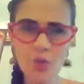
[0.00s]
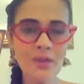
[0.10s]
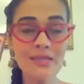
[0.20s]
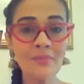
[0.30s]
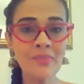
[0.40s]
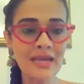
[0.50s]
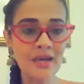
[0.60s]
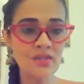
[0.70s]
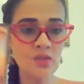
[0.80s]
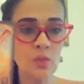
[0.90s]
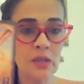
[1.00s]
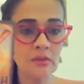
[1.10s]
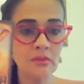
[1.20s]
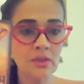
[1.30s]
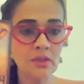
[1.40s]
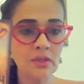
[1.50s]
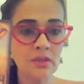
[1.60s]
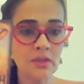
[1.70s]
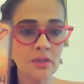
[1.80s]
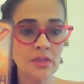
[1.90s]
throwing something out as well.
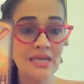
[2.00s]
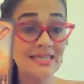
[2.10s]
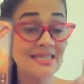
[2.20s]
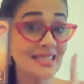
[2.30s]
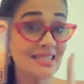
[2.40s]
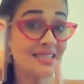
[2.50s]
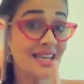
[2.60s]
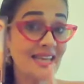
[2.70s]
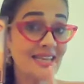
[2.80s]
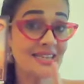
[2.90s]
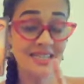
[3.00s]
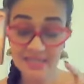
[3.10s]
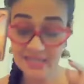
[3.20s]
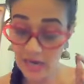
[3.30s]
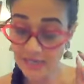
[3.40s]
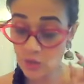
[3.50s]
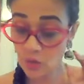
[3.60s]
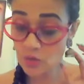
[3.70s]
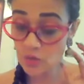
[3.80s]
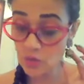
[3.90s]
Sudden endings. Now, I
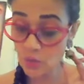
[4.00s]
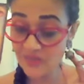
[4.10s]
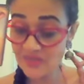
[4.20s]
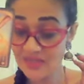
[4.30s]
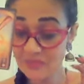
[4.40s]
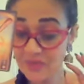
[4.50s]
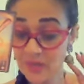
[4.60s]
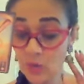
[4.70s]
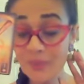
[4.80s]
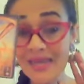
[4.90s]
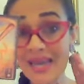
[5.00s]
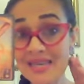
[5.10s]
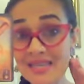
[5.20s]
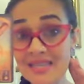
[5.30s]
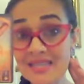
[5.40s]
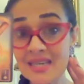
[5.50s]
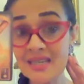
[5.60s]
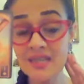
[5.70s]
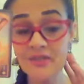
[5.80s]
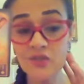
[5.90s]
don't know if something could be ending
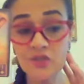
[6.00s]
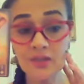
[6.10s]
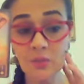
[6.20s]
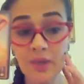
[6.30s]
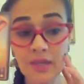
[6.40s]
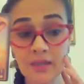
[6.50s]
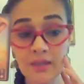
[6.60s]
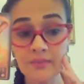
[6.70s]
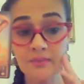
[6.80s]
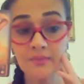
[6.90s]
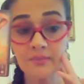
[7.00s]
suddenly for someone.